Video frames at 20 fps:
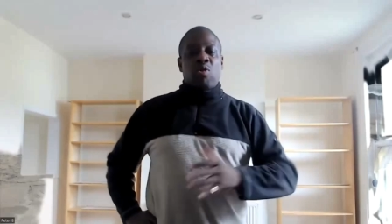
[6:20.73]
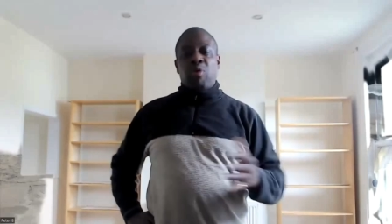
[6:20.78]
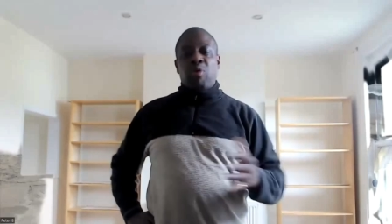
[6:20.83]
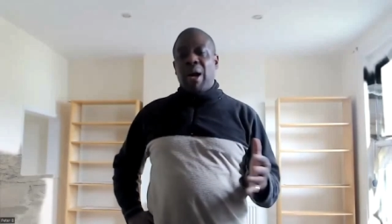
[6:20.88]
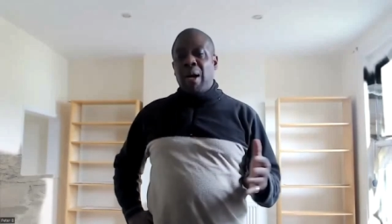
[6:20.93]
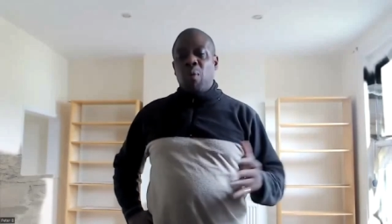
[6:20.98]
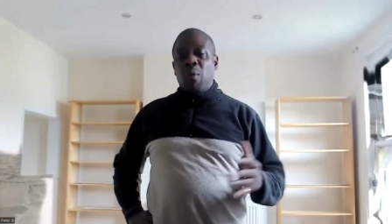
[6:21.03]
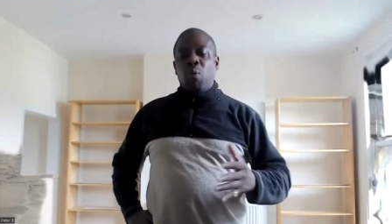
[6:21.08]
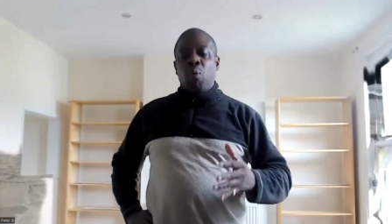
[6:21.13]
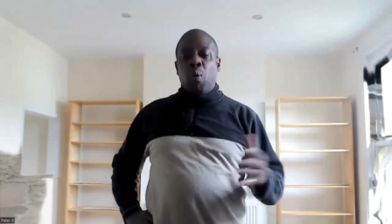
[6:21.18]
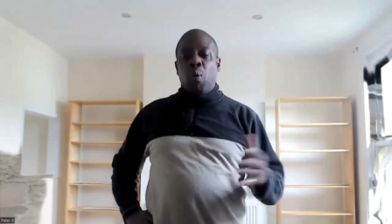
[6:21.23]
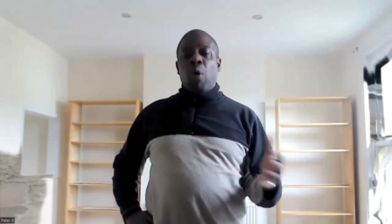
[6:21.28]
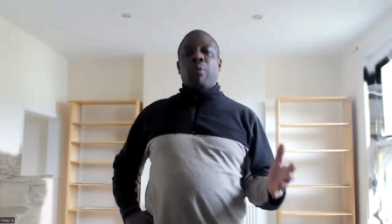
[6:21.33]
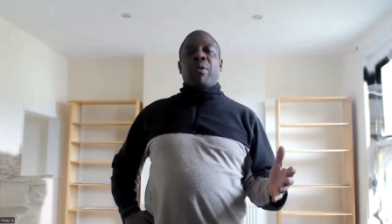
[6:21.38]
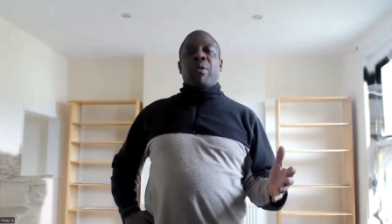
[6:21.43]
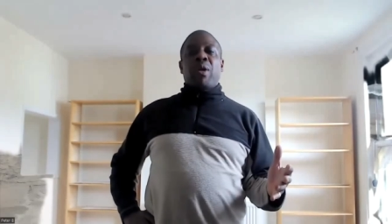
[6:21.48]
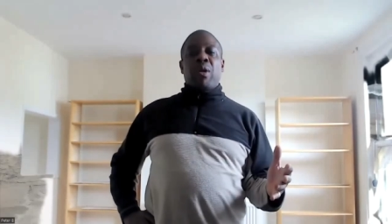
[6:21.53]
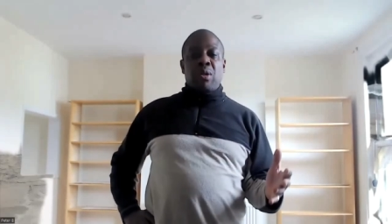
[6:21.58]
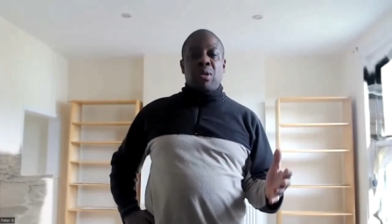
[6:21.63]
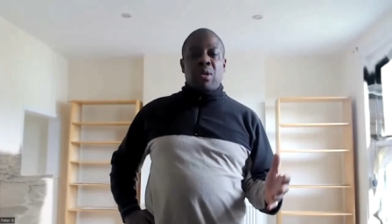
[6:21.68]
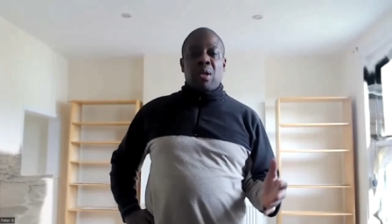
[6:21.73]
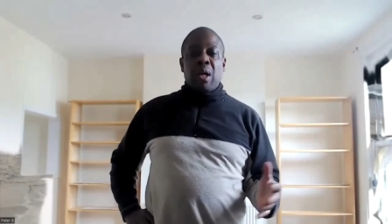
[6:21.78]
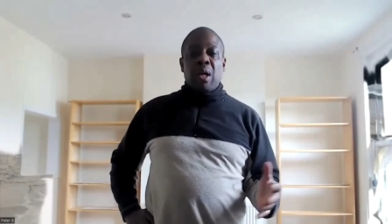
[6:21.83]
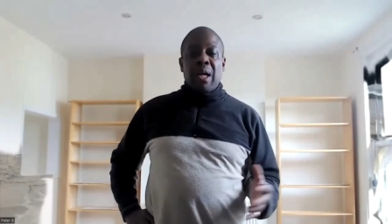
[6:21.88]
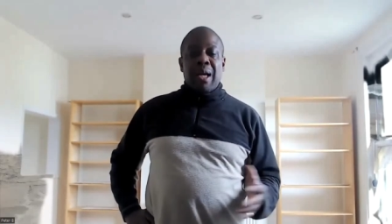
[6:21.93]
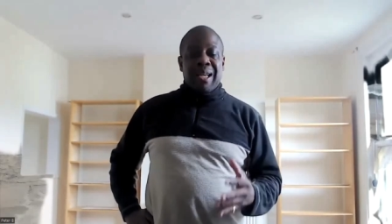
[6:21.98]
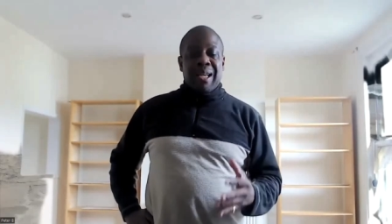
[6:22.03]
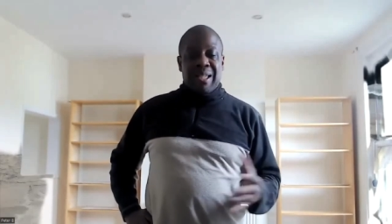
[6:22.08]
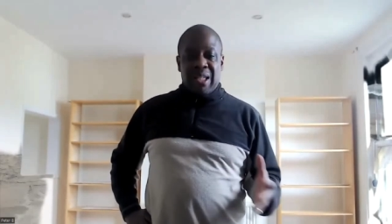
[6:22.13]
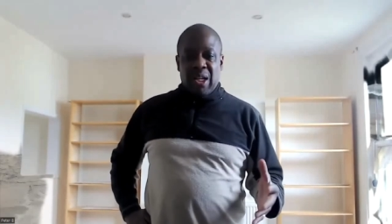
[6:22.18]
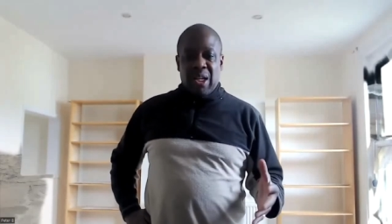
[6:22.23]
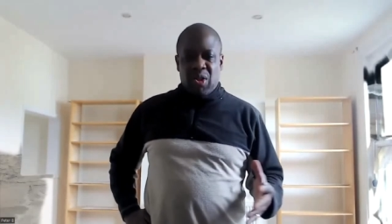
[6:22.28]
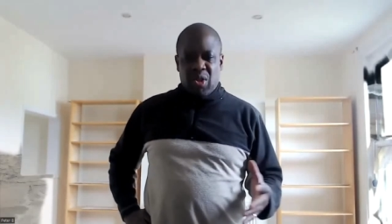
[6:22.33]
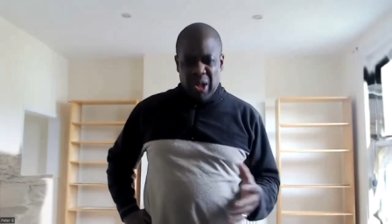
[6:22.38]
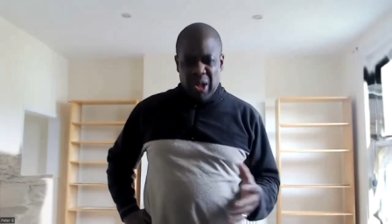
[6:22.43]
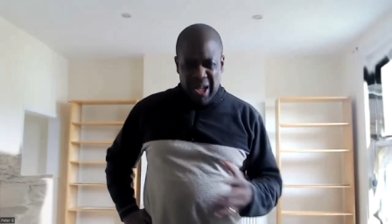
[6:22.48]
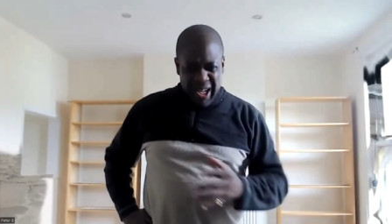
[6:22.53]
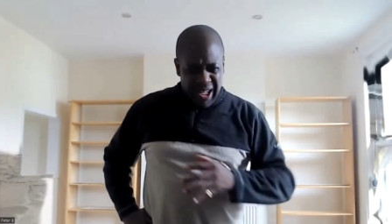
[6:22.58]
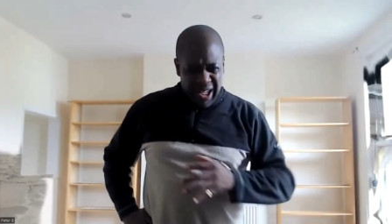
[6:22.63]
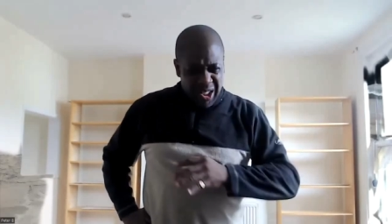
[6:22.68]
great warriors, et
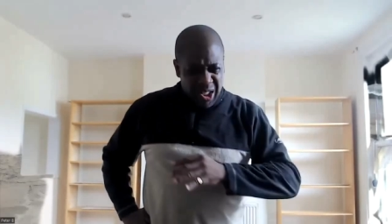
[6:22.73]
cetera.